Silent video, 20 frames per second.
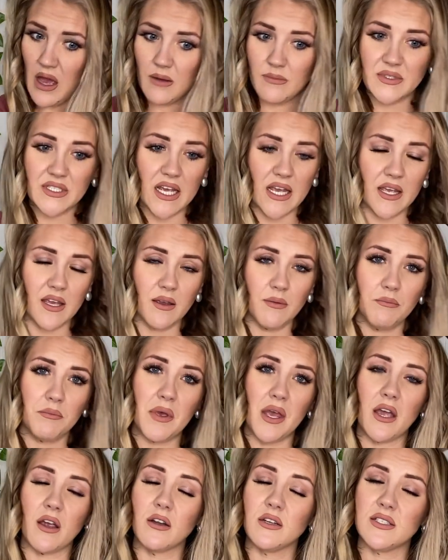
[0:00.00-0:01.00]
I'm taking
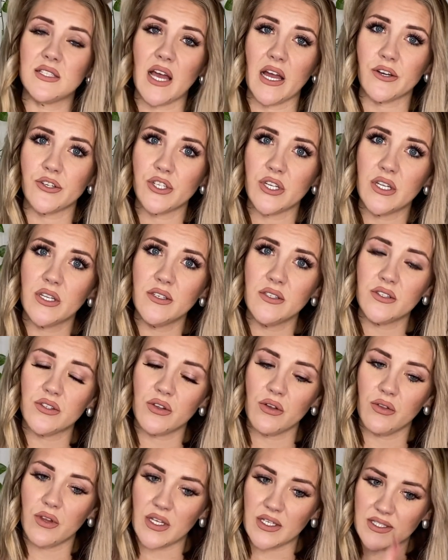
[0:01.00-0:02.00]
bigger sections
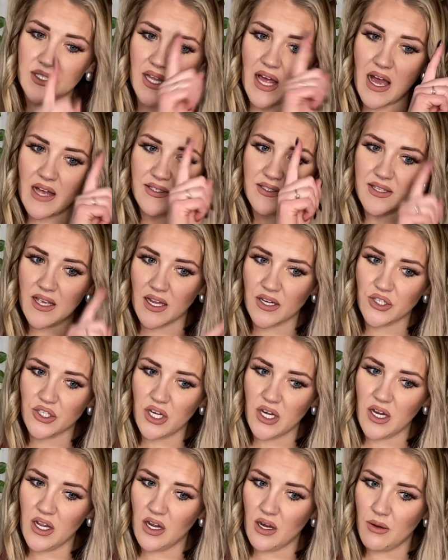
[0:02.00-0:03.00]
through this last
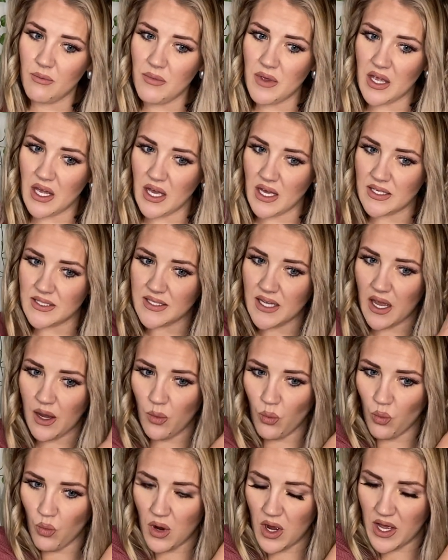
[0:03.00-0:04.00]
section here because I
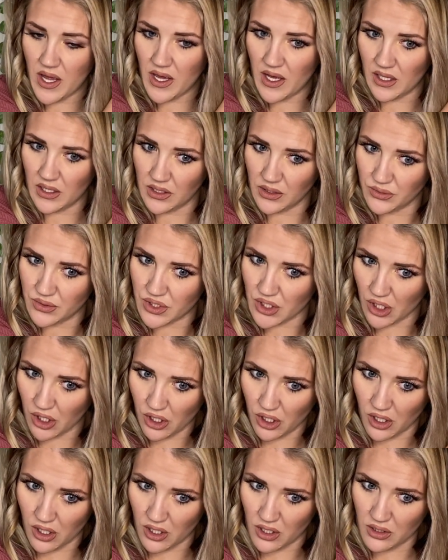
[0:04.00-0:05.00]
want a looser
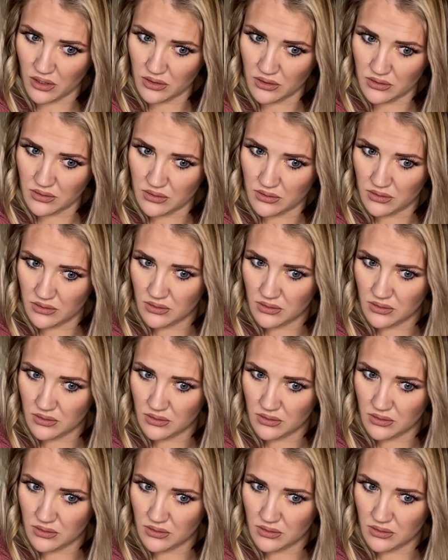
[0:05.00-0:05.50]
curl.